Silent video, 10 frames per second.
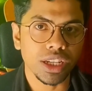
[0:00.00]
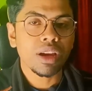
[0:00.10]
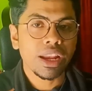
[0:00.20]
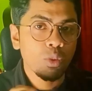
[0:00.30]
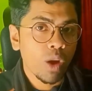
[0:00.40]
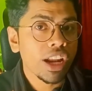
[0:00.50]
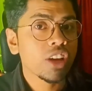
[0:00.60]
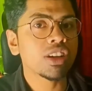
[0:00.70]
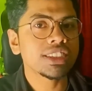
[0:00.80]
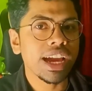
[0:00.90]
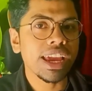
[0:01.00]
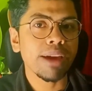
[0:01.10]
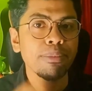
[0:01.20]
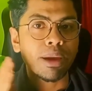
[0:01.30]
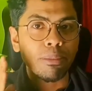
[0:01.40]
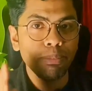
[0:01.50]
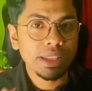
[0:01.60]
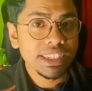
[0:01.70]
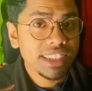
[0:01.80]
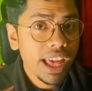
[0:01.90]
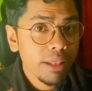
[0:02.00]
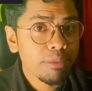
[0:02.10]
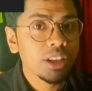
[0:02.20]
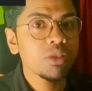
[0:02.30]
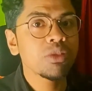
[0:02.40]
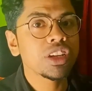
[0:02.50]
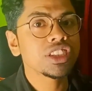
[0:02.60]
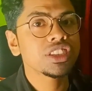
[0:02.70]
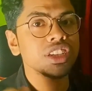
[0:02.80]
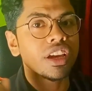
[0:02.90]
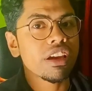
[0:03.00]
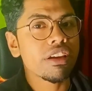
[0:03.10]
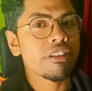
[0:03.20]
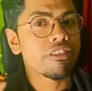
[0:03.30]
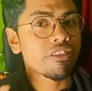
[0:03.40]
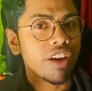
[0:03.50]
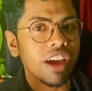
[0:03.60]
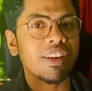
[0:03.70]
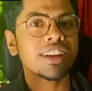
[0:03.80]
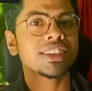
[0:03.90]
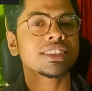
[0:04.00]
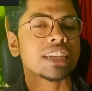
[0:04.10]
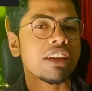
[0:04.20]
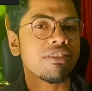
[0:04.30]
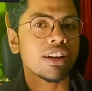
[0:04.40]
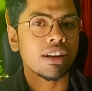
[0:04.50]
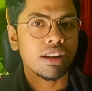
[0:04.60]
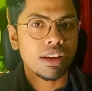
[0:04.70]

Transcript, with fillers: And one request I have, please help me to reach 500 subscribers